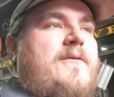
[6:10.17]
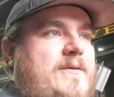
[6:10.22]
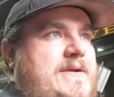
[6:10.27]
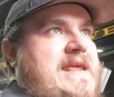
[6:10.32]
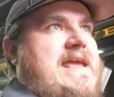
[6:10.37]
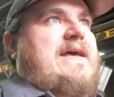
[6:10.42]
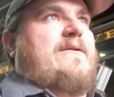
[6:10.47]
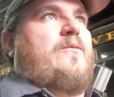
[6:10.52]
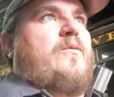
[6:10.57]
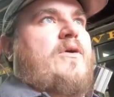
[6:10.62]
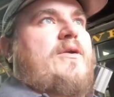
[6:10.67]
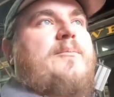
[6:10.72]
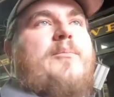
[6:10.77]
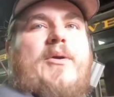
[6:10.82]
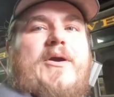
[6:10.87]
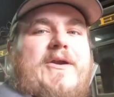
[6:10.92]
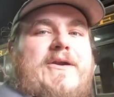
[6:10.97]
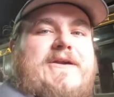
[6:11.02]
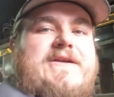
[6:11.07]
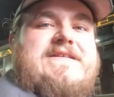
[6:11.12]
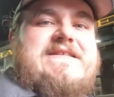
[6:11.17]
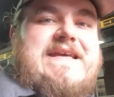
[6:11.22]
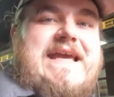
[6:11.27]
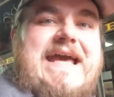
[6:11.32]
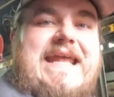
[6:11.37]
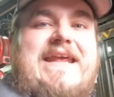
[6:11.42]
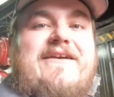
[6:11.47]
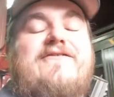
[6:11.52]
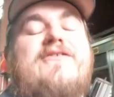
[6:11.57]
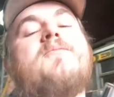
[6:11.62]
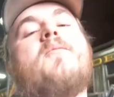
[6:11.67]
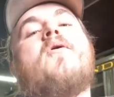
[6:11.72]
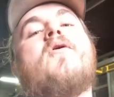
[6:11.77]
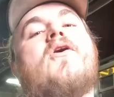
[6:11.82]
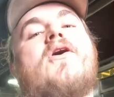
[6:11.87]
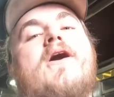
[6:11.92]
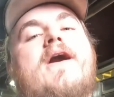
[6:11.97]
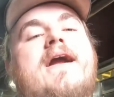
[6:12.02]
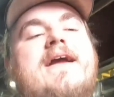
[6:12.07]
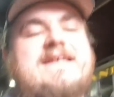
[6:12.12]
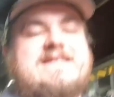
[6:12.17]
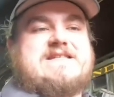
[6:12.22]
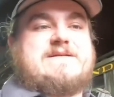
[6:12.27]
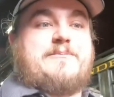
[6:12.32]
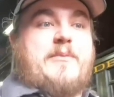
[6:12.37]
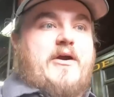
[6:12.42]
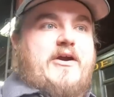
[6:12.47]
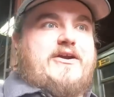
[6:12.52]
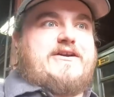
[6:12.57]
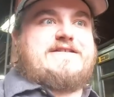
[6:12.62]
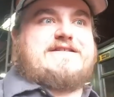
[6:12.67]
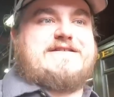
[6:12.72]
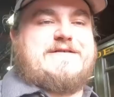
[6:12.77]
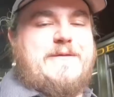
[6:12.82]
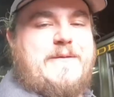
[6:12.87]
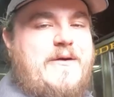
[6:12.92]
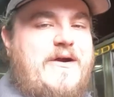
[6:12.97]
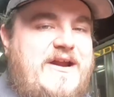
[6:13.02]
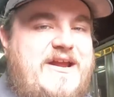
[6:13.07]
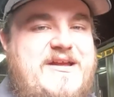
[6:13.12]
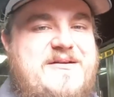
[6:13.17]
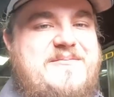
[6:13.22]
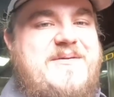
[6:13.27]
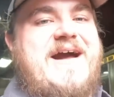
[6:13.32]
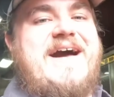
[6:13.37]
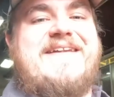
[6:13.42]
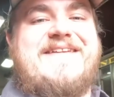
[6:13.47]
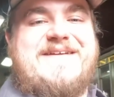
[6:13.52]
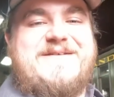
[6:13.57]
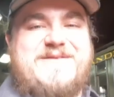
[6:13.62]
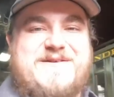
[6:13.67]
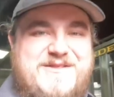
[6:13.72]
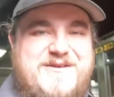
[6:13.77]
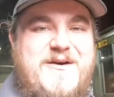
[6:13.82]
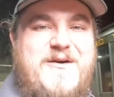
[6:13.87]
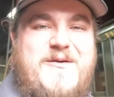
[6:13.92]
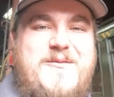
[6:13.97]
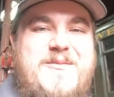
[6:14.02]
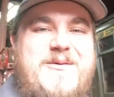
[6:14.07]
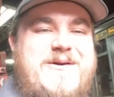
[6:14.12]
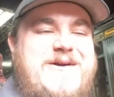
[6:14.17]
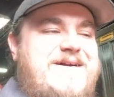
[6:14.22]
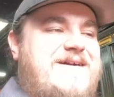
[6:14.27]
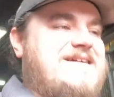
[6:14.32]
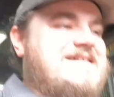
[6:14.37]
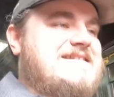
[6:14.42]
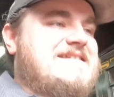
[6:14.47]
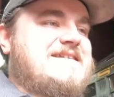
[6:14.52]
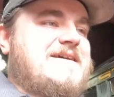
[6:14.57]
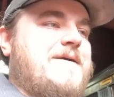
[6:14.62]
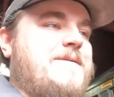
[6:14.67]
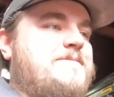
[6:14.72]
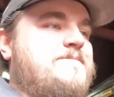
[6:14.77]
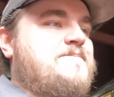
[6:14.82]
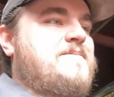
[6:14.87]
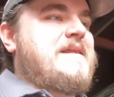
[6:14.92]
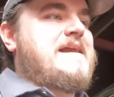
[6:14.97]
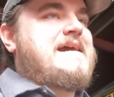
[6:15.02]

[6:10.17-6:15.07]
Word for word: When you had wood burners, you had even more spark story about than with coal burners. So